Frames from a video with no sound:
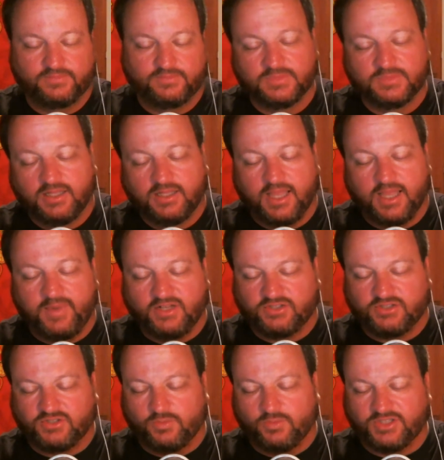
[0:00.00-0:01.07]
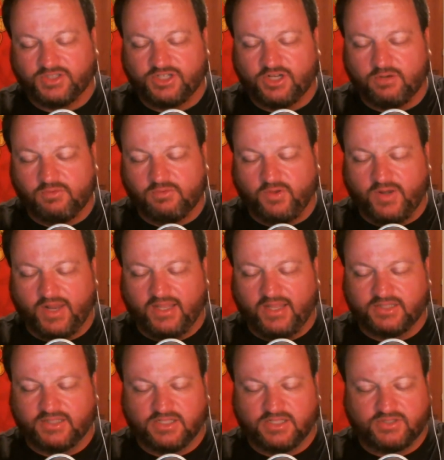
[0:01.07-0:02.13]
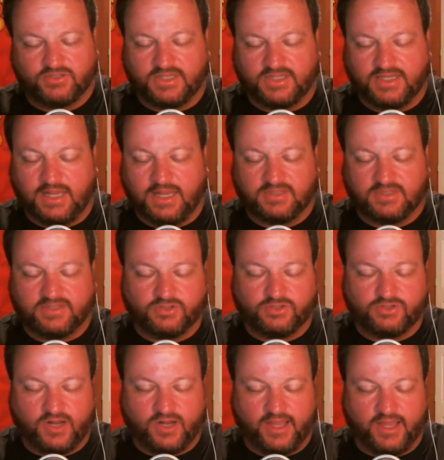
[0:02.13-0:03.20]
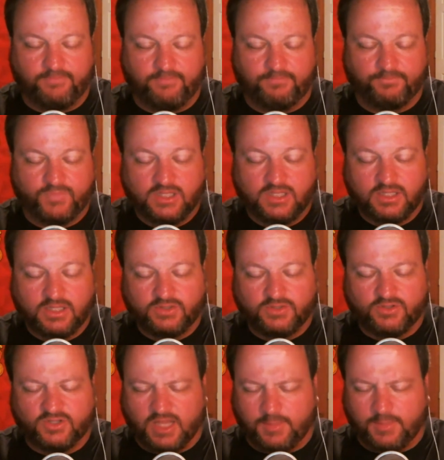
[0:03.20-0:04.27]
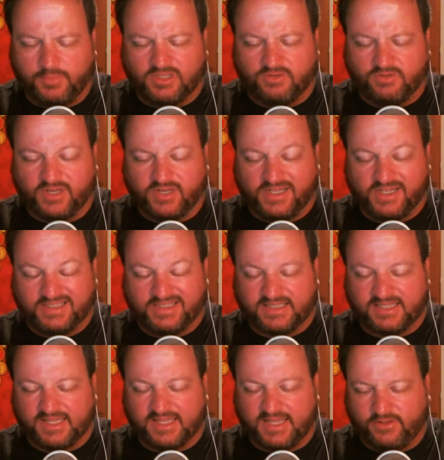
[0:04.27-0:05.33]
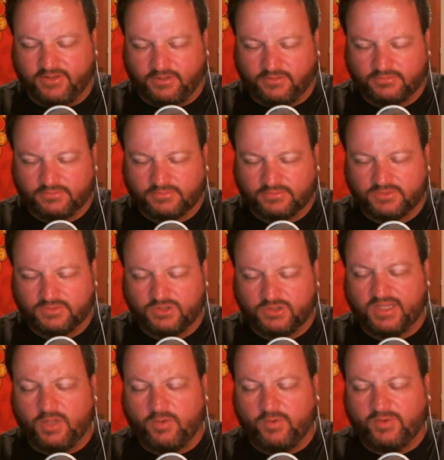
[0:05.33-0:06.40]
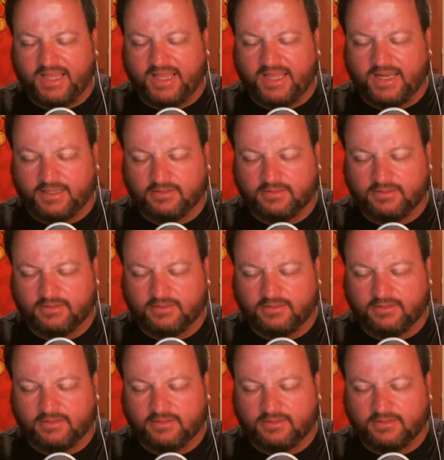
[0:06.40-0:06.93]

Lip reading: I'm not sure what the Jeremy vote out does to the dynamics of the tribe. Do the couples and Reed stick together? Do they go with Natalie?